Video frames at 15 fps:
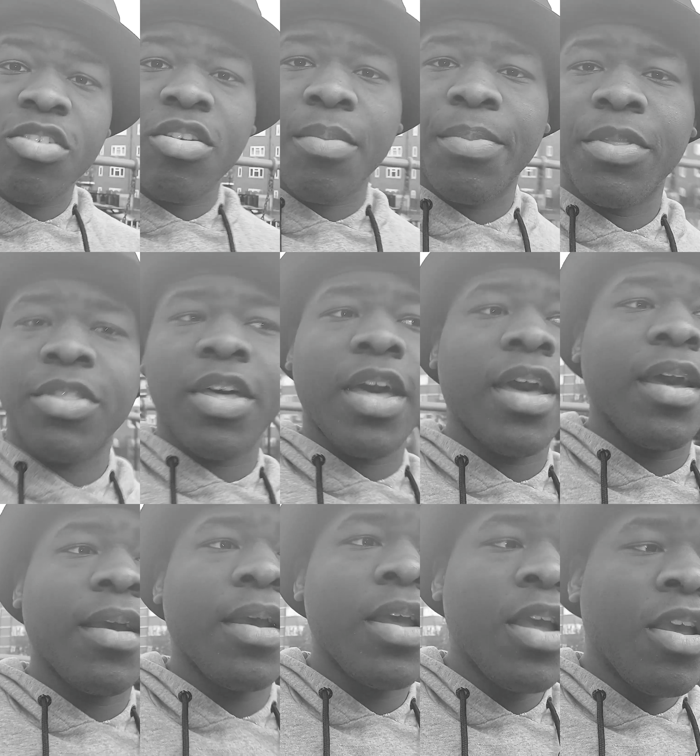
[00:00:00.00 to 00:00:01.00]
up in the air.
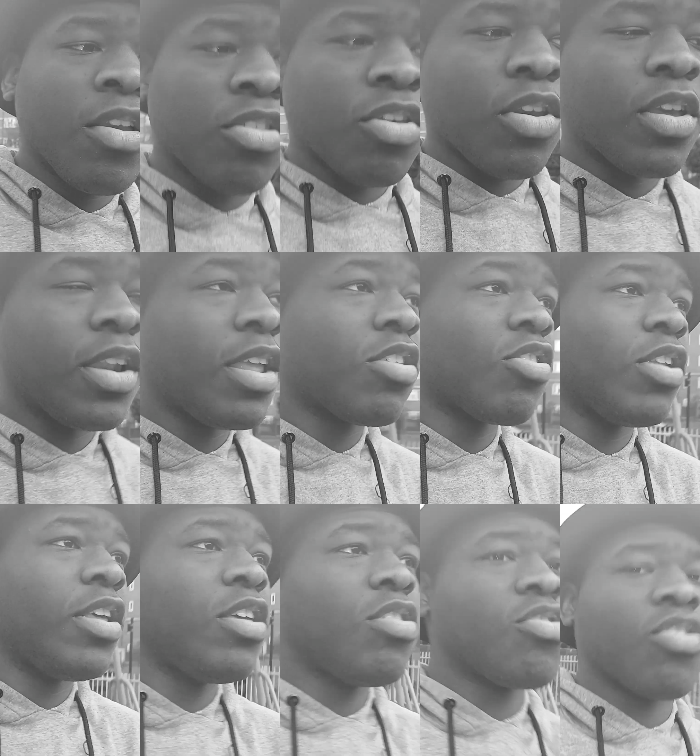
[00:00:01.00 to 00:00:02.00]
So you can
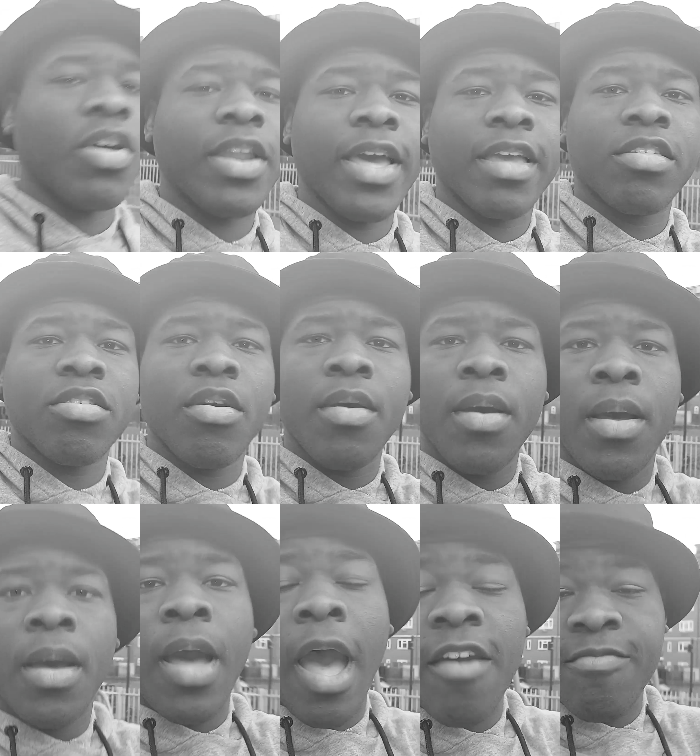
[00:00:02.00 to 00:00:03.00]
literally use your legs,
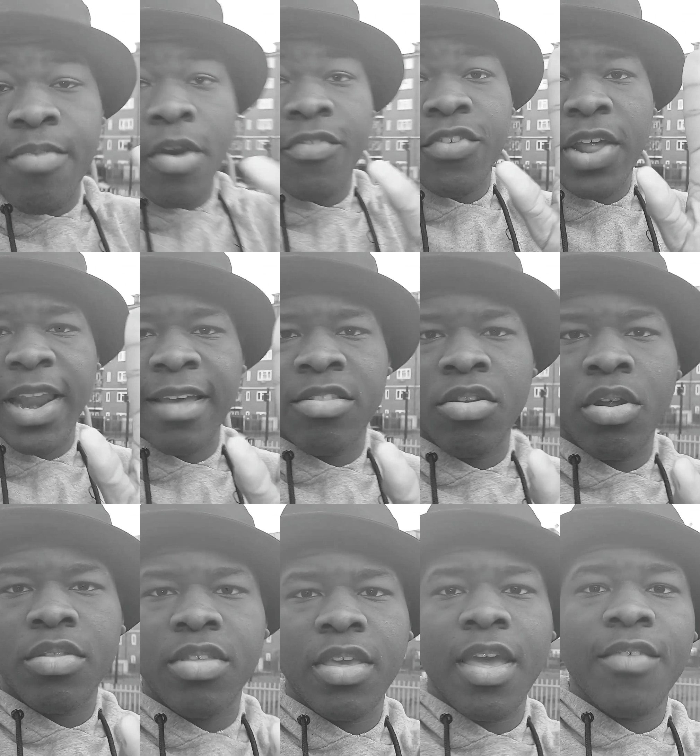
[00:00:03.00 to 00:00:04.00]
have both your legs
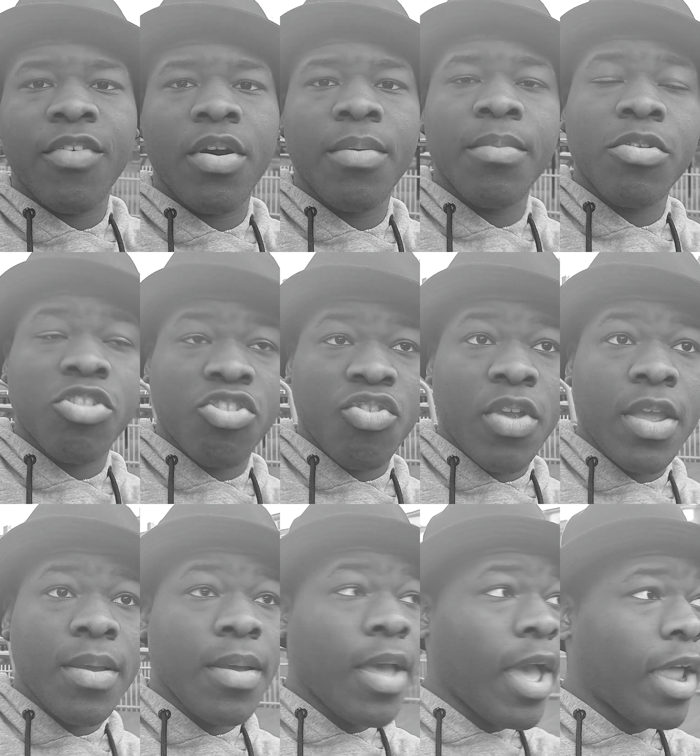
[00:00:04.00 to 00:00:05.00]
locked together straight,
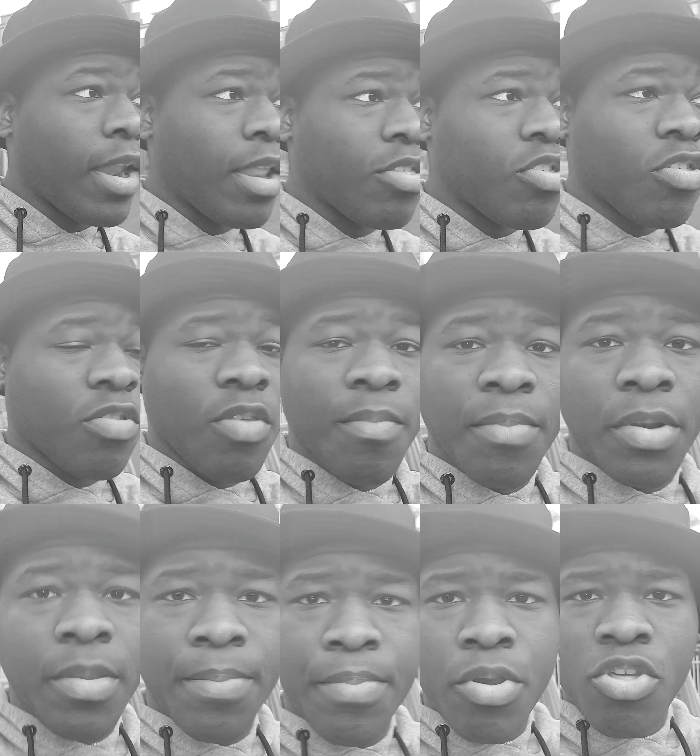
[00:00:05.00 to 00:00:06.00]
and then
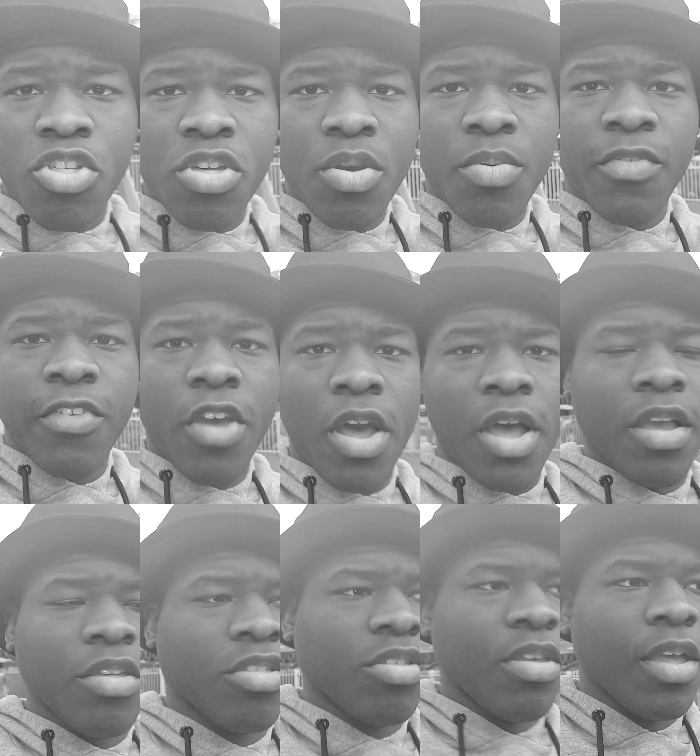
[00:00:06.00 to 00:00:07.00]
simply push it with your
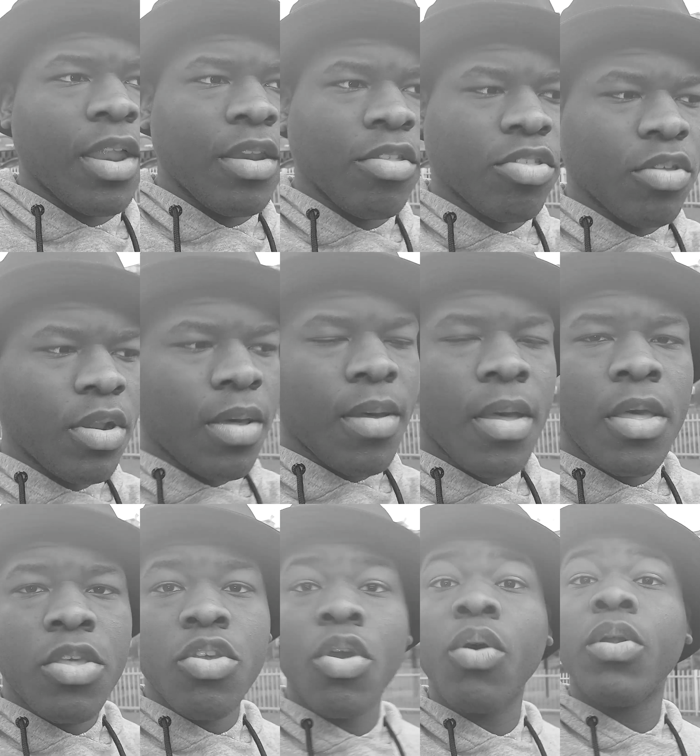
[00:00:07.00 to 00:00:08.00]
ass, and
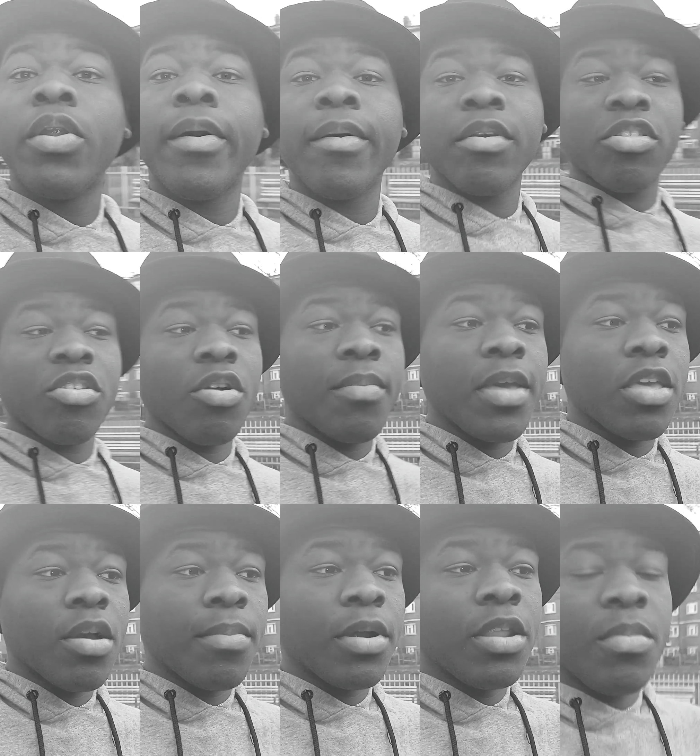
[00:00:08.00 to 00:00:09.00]
you'll notice it'll make
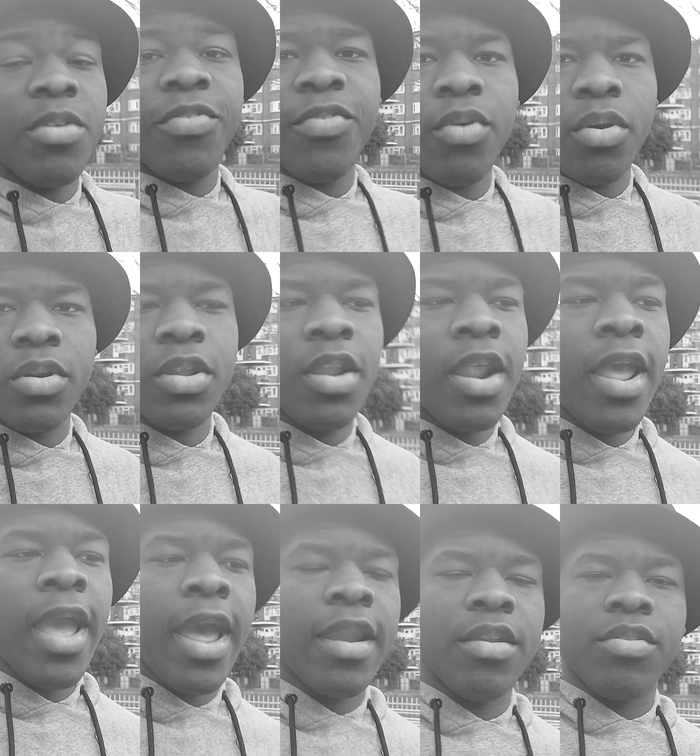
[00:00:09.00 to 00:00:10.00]
your body move forward.
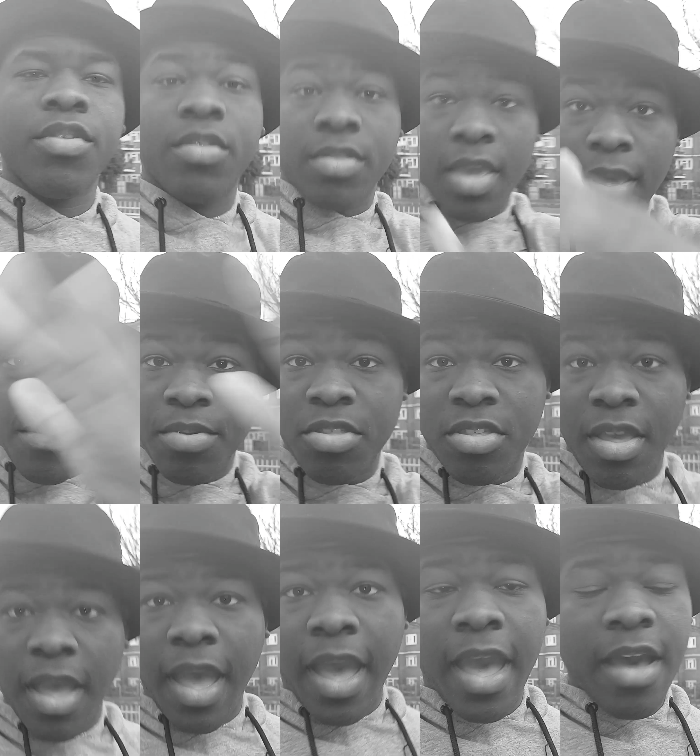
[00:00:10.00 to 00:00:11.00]
And the tapes
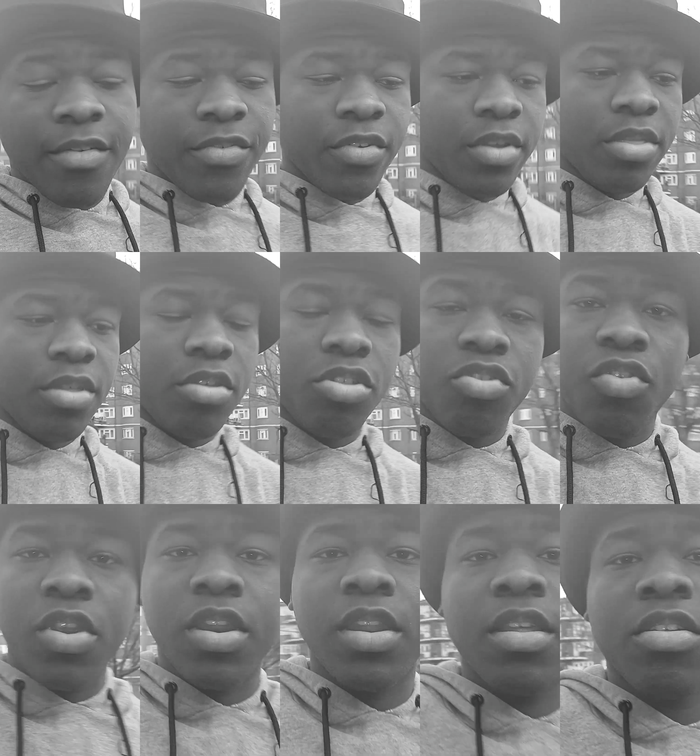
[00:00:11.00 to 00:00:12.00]
I have on the
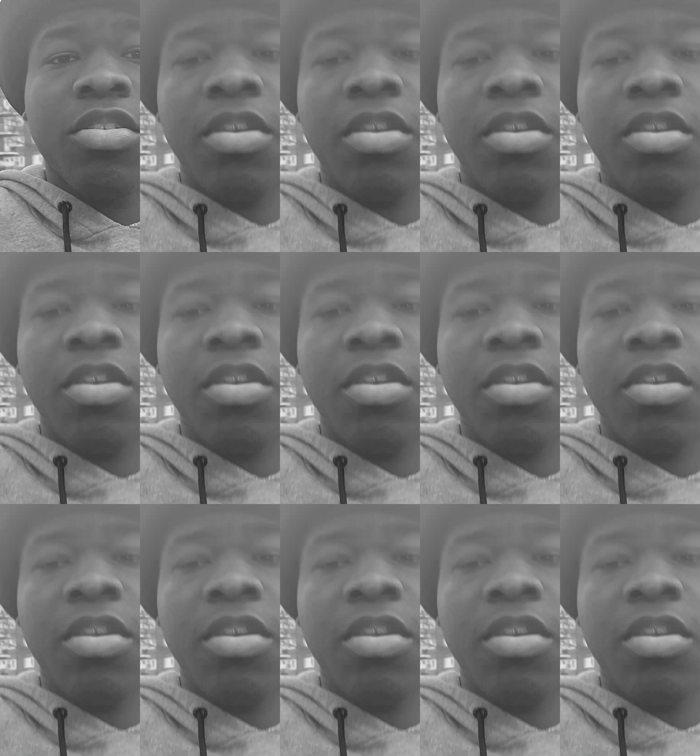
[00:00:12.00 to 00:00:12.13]
screen is